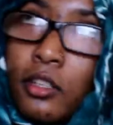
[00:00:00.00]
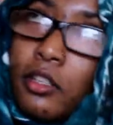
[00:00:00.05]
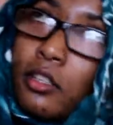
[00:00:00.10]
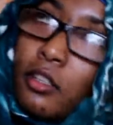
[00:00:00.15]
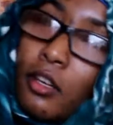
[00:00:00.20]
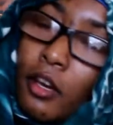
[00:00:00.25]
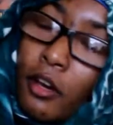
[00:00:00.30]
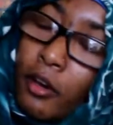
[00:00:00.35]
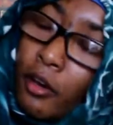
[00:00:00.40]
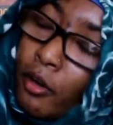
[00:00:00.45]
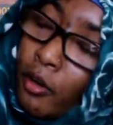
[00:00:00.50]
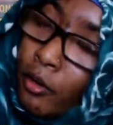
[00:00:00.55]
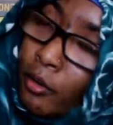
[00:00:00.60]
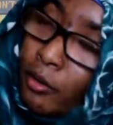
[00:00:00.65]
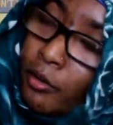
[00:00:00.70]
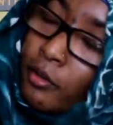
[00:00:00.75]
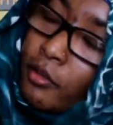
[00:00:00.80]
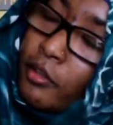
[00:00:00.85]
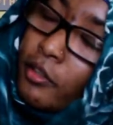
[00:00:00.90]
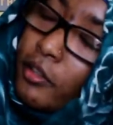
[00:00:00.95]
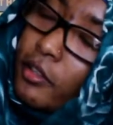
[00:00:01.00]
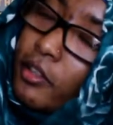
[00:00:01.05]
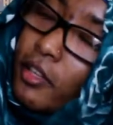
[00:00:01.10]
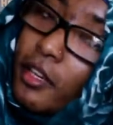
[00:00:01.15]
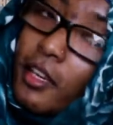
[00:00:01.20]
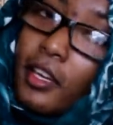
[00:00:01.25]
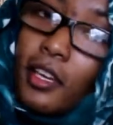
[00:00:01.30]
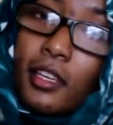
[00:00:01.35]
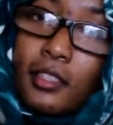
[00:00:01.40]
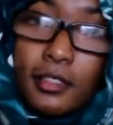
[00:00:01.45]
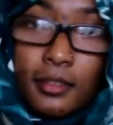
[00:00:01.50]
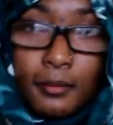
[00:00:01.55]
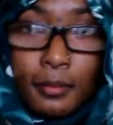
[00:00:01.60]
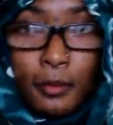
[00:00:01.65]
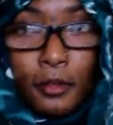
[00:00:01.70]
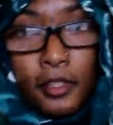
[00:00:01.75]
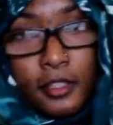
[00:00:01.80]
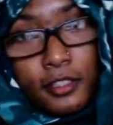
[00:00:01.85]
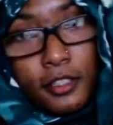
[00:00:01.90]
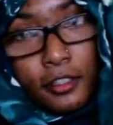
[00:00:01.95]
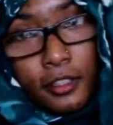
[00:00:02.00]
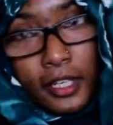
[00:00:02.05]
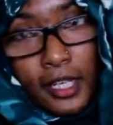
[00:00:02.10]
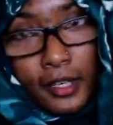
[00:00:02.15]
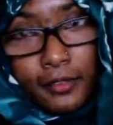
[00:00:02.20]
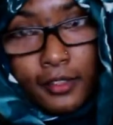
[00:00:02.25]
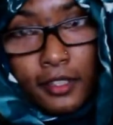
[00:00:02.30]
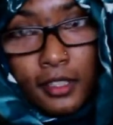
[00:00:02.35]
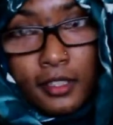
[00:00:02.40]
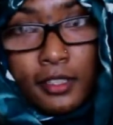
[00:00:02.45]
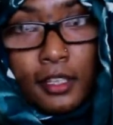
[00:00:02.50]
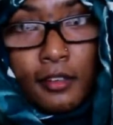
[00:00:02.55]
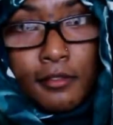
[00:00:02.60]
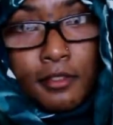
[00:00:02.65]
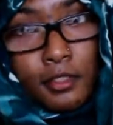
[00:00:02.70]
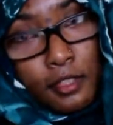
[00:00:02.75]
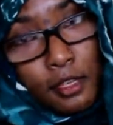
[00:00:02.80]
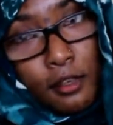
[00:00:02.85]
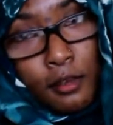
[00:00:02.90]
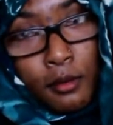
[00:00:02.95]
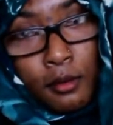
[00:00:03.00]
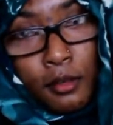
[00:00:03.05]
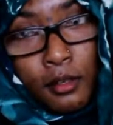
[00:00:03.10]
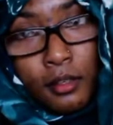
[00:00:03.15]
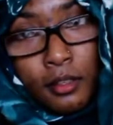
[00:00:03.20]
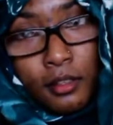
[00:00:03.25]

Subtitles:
You know, it's important to look after yourself too.